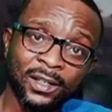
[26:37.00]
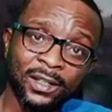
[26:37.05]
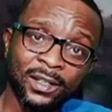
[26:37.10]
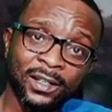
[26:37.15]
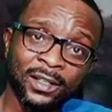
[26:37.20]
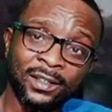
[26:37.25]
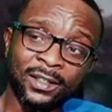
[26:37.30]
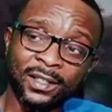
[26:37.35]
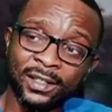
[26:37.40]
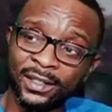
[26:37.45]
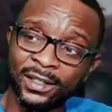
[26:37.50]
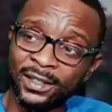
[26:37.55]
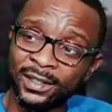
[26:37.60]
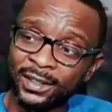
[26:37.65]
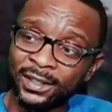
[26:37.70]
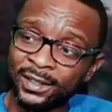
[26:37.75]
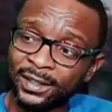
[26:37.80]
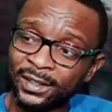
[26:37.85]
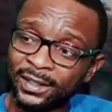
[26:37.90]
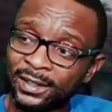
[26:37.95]
the
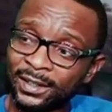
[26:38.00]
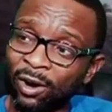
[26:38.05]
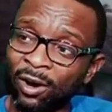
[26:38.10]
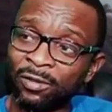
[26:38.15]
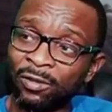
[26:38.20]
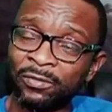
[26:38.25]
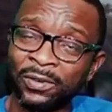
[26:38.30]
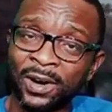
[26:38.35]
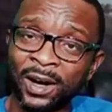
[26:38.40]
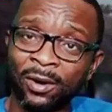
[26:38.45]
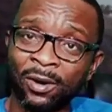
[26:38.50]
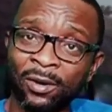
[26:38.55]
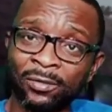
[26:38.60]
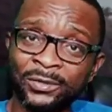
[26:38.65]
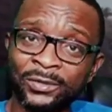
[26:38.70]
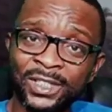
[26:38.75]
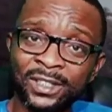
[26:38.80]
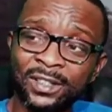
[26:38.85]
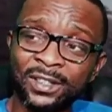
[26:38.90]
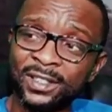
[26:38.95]
offer of
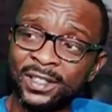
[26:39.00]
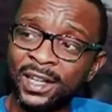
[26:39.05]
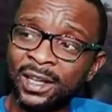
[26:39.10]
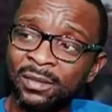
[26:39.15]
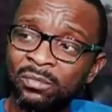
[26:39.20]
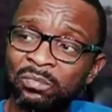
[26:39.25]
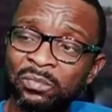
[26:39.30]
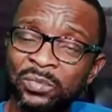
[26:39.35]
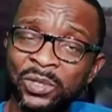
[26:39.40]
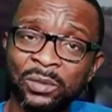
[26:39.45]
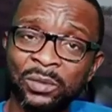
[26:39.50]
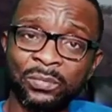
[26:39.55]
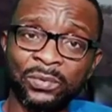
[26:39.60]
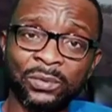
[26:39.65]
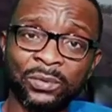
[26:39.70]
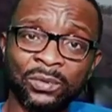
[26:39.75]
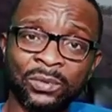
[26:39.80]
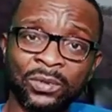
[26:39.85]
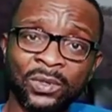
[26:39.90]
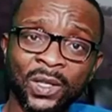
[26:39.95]
the same
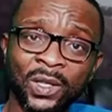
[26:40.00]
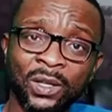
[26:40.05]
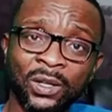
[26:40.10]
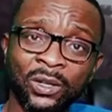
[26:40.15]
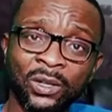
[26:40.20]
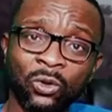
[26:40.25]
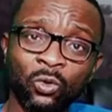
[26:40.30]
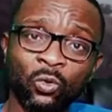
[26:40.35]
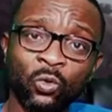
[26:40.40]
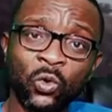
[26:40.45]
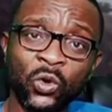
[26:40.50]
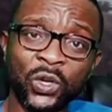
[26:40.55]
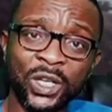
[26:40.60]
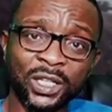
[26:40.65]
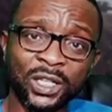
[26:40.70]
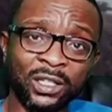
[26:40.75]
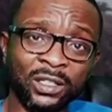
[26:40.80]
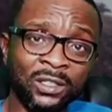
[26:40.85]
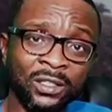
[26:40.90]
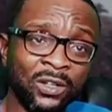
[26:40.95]
people who
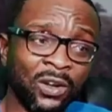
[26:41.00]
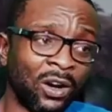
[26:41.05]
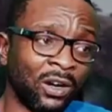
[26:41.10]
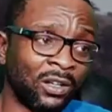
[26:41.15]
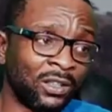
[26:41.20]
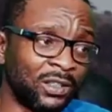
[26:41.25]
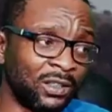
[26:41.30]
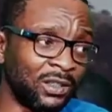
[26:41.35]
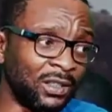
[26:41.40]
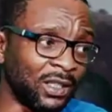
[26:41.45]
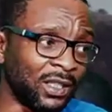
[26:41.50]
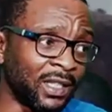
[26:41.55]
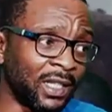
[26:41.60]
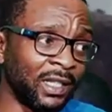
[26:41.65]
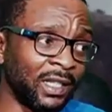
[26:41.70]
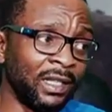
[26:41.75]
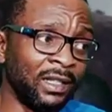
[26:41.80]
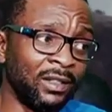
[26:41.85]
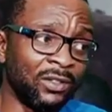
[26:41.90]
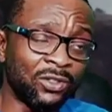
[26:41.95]
ignored the
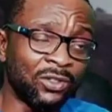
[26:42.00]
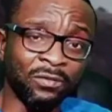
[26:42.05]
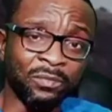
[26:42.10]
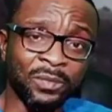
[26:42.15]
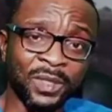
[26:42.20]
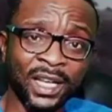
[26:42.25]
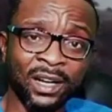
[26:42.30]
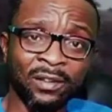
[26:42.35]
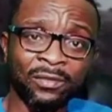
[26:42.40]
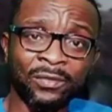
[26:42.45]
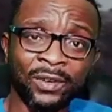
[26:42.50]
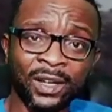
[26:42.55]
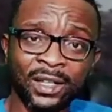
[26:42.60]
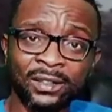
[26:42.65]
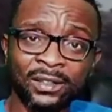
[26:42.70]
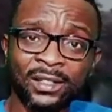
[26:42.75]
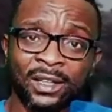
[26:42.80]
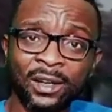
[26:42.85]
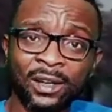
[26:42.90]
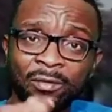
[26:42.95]
killings of Biafrans
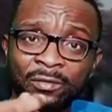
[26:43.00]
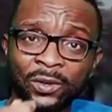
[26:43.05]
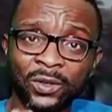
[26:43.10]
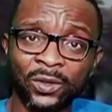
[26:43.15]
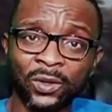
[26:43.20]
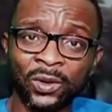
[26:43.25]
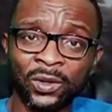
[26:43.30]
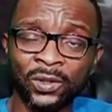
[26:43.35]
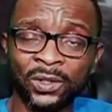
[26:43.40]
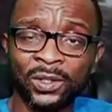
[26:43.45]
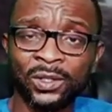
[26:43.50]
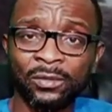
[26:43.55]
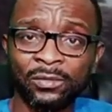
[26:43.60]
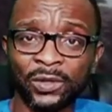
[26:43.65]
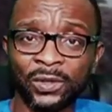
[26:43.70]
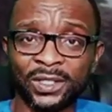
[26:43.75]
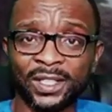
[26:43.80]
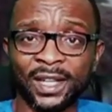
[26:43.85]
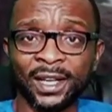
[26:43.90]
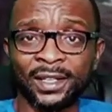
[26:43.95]
for
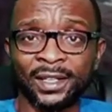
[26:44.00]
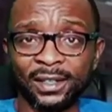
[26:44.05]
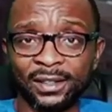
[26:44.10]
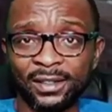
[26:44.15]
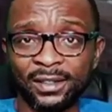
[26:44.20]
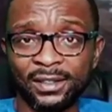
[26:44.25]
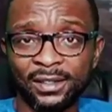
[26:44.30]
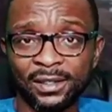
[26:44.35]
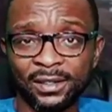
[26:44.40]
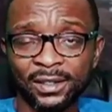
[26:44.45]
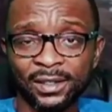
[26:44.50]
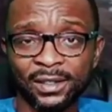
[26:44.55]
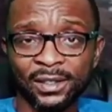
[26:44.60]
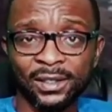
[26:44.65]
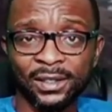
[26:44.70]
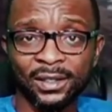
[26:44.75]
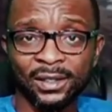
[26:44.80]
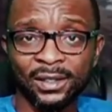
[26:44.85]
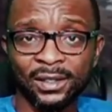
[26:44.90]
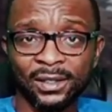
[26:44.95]
decades,
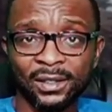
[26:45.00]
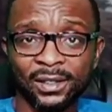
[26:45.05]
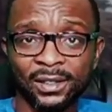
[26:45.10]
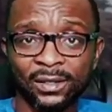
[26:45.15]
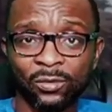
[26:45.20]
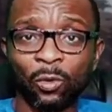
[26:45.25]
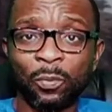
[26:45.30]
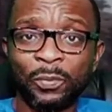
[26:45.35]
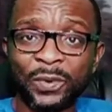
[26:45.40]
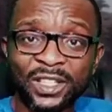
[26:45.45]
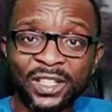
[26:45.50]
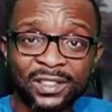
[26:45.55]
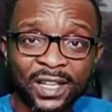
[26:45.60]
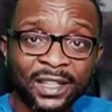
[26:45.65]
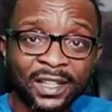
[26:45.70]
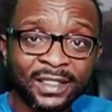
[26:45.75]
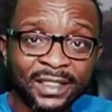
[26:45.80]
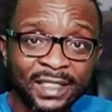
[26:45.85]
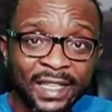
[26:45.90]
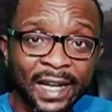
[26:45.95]
who
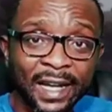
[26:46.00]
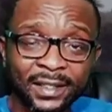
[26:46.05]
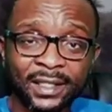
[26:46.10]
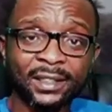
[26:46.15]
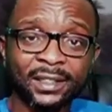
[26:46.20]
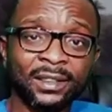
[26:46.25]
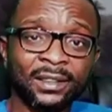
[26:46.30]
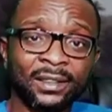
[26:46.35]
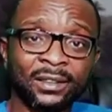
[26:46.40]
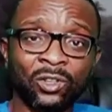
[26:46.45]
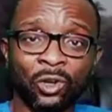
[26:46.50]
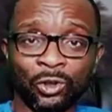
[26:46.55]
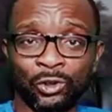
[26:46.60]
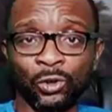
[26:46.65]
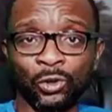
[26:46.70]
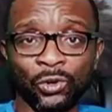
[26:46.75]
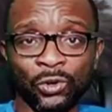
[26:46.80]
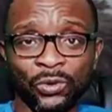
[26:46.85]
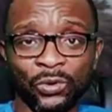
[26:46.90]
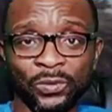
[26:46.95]
pretended not to
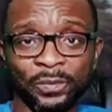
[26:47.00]
know.